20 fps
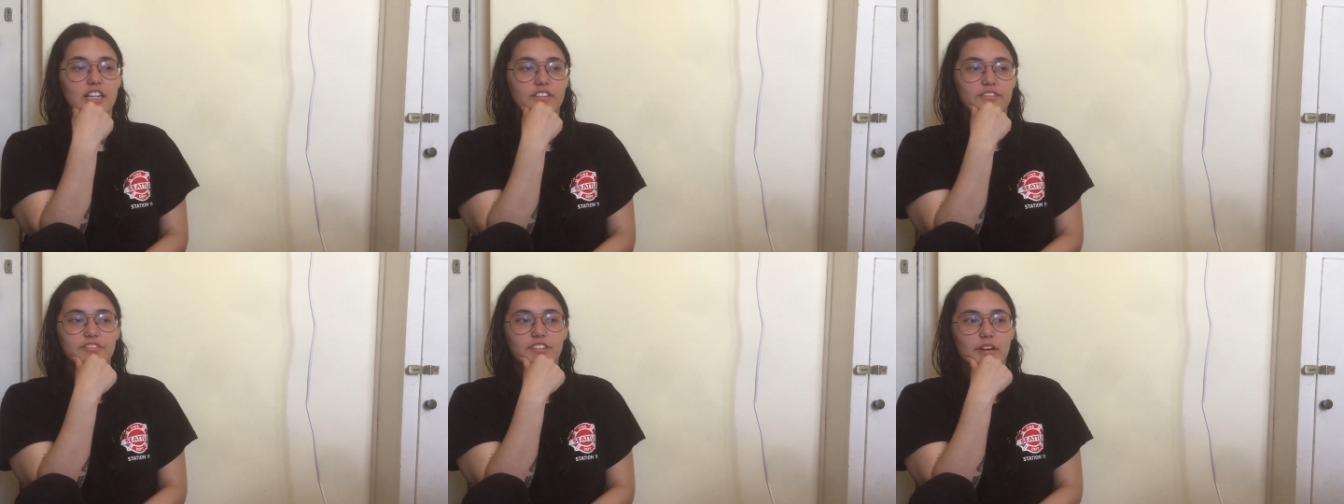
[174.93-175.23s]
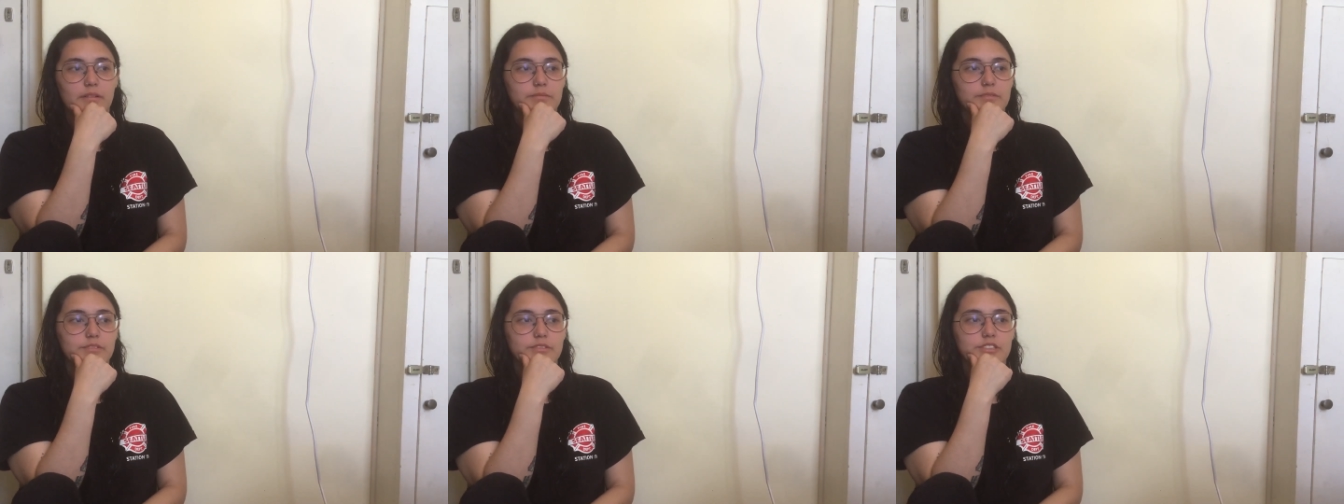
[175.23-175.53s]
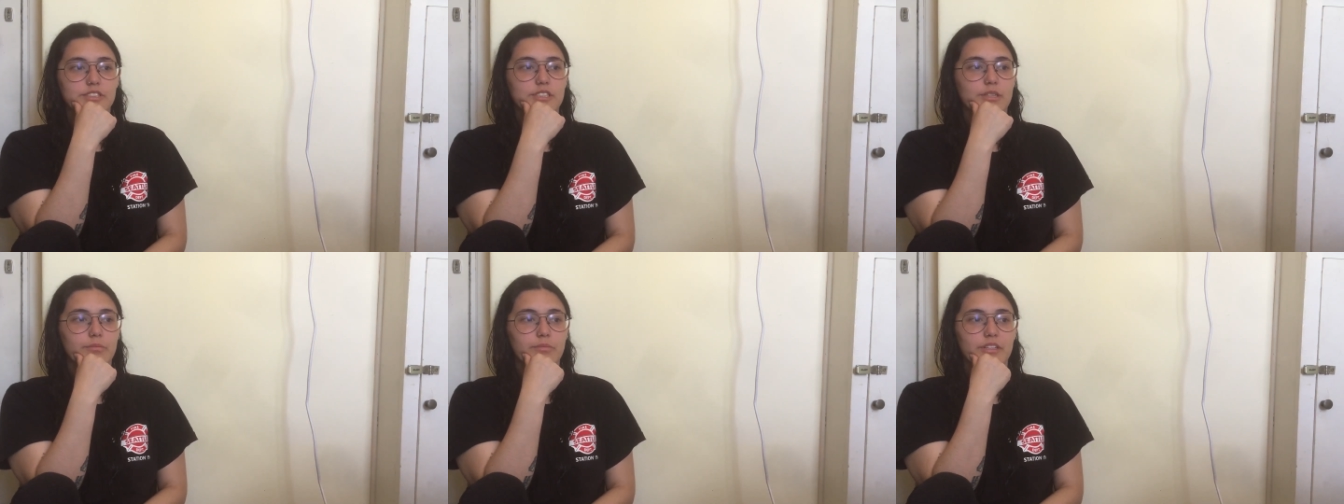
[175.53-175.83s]
if I'm
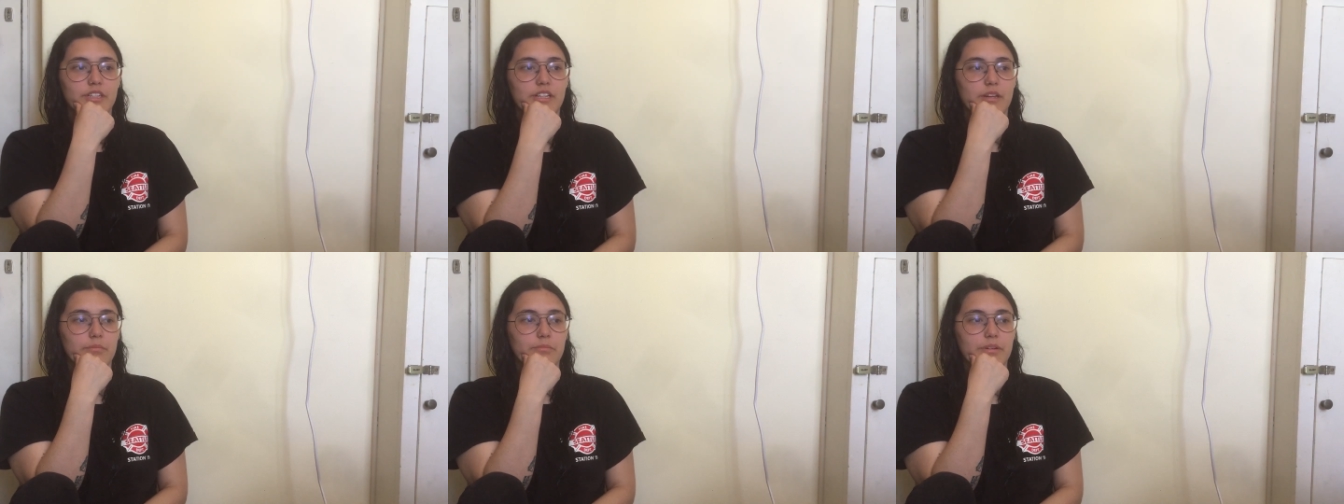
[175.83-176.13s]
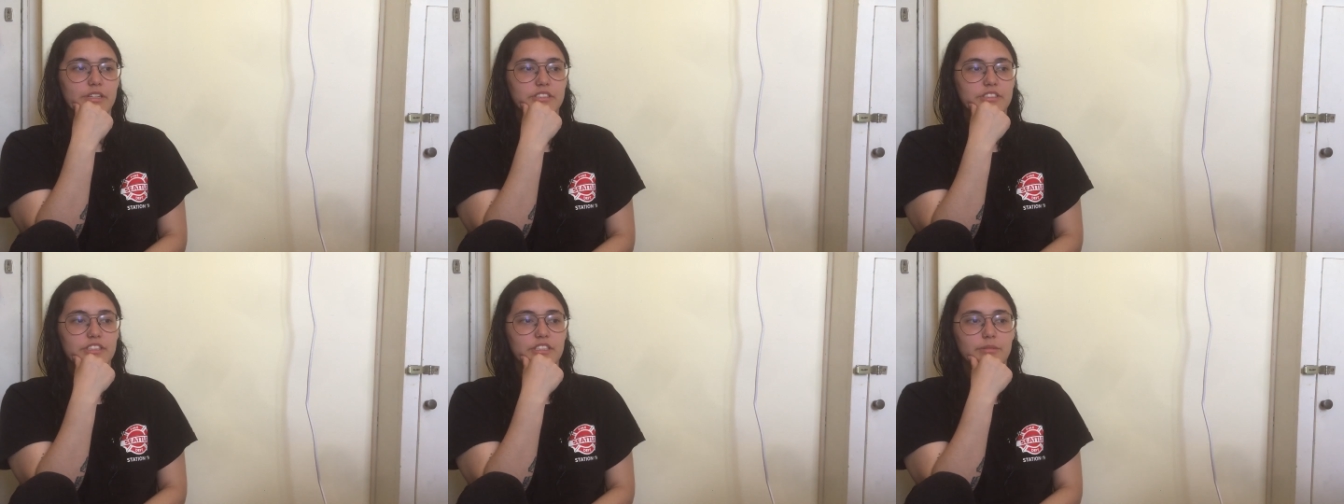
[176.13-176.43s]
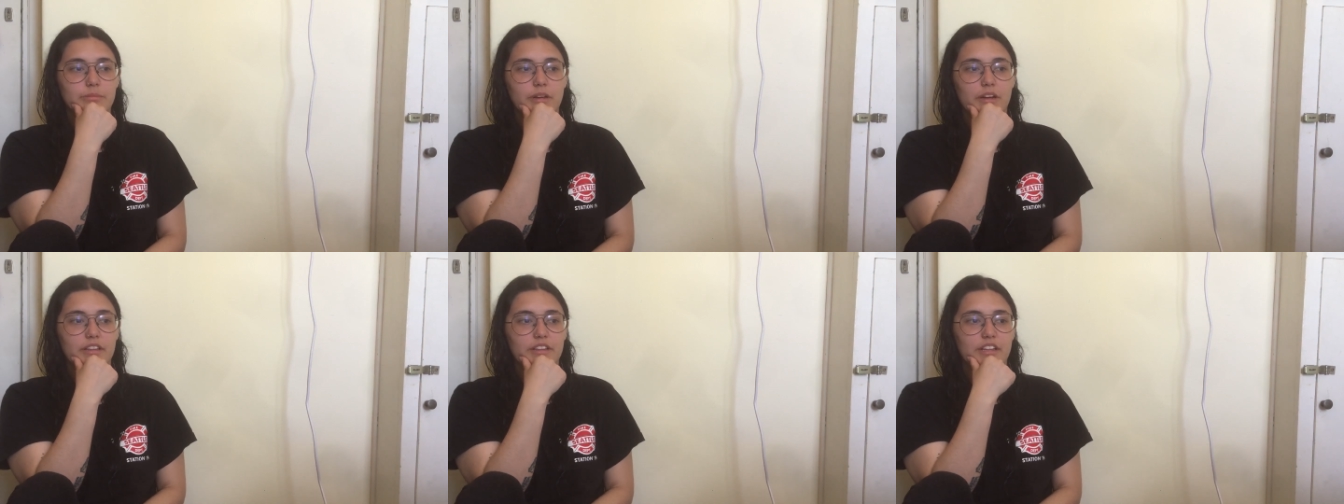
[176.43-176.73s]
doing something and I'm passionate
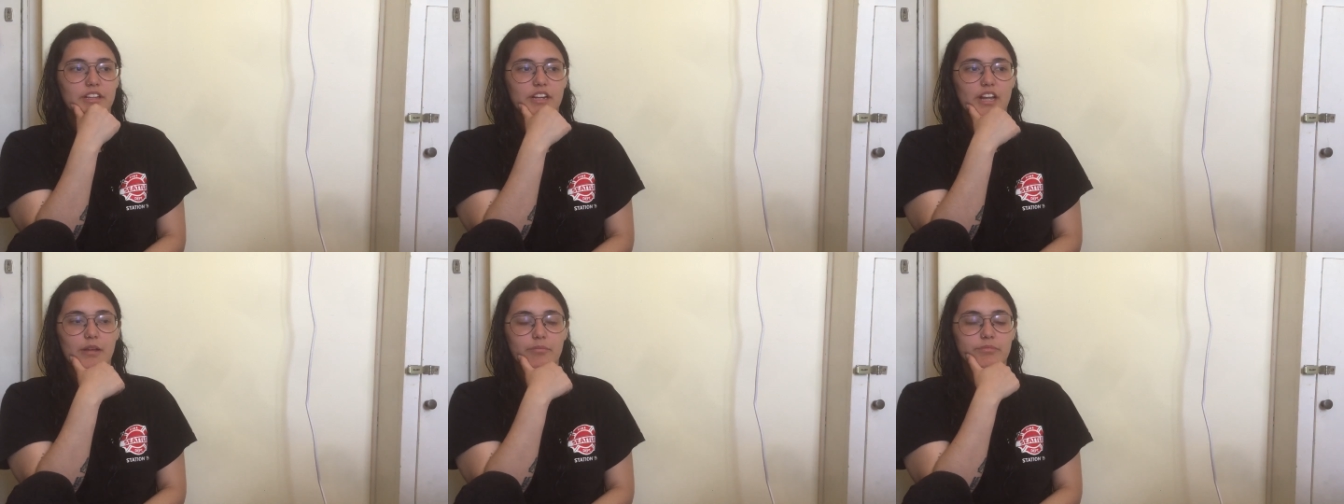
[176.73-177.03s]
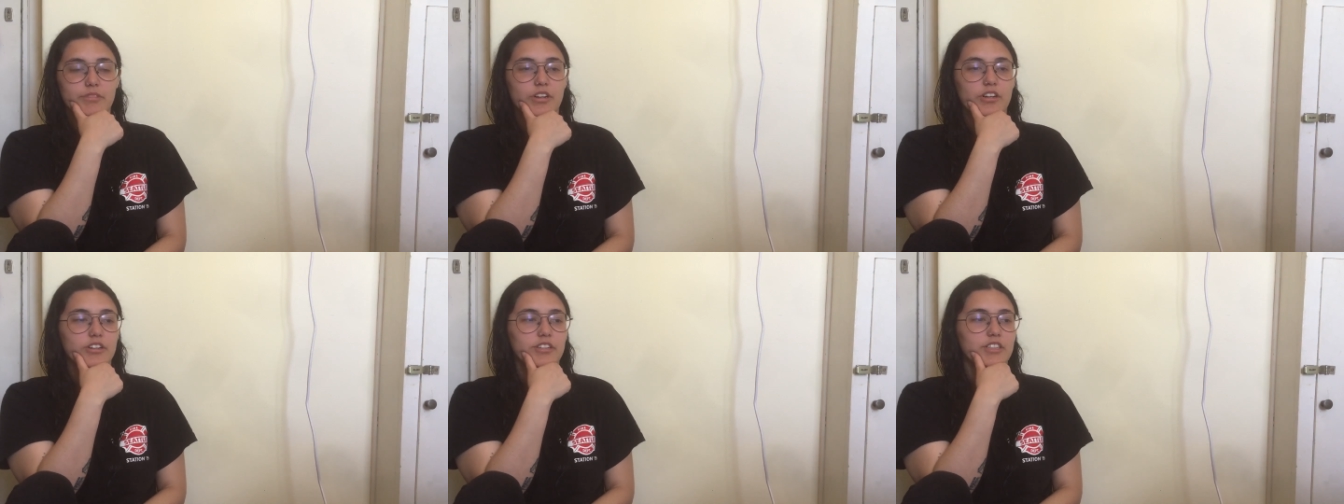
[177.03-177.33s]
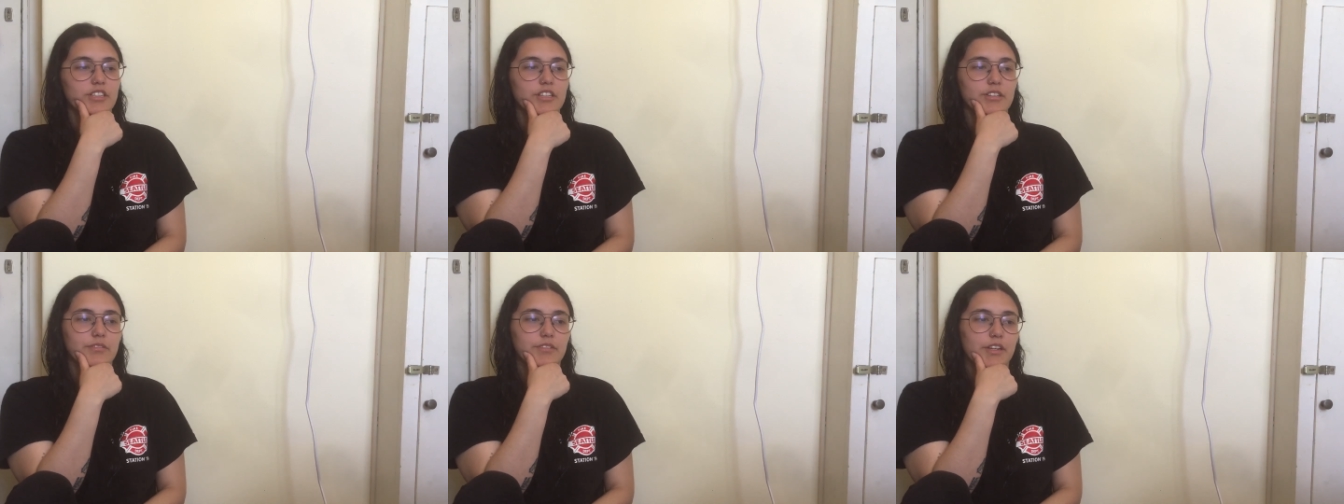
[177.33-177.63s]
about that, I'm not
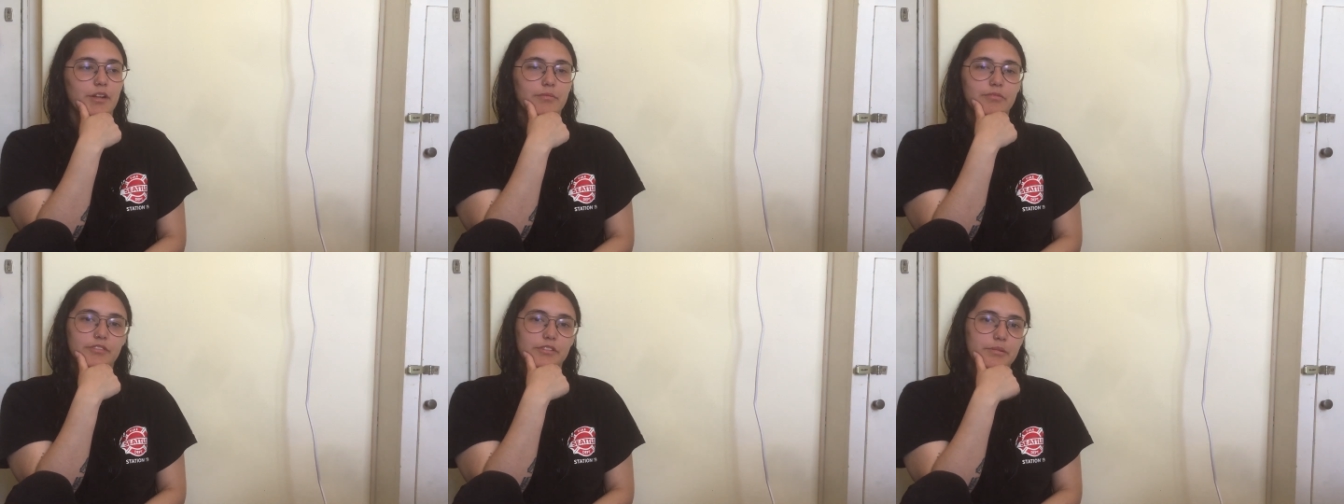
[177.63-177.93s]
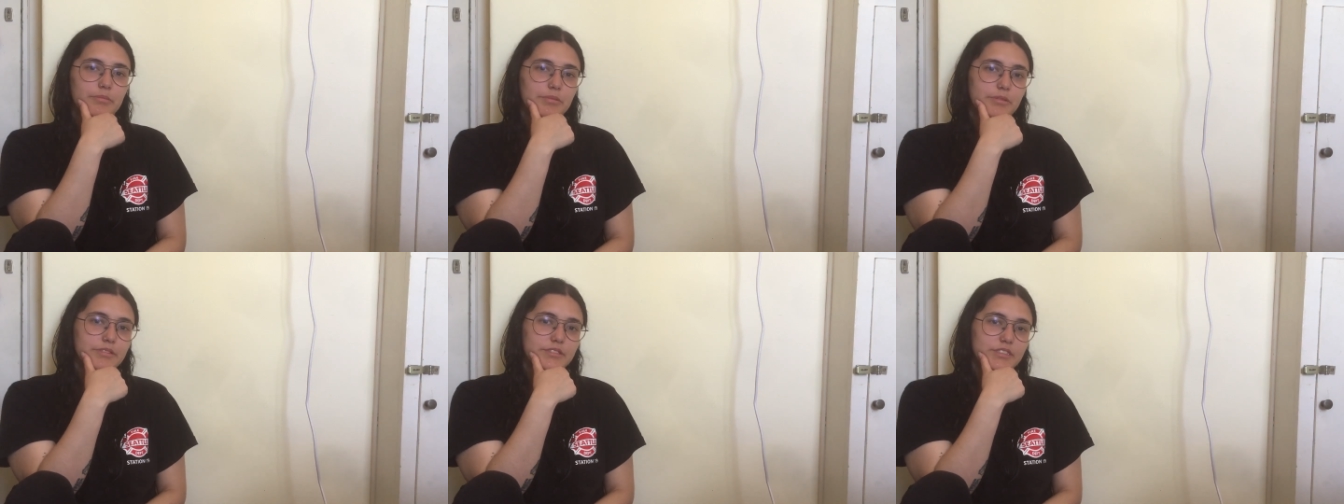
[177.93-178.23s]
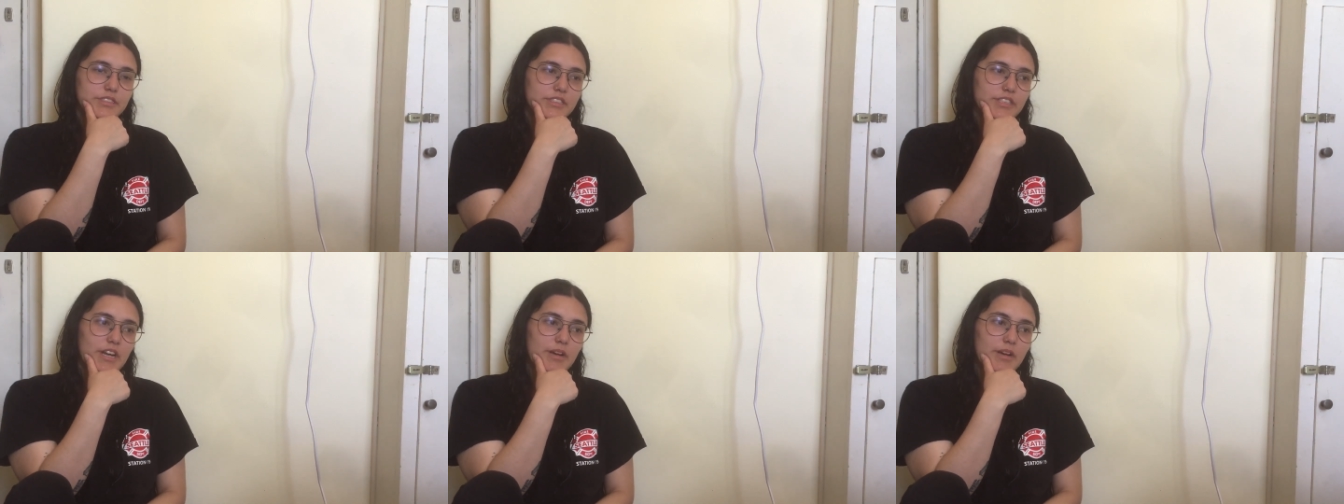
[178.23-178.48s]
gonna give it up for a person.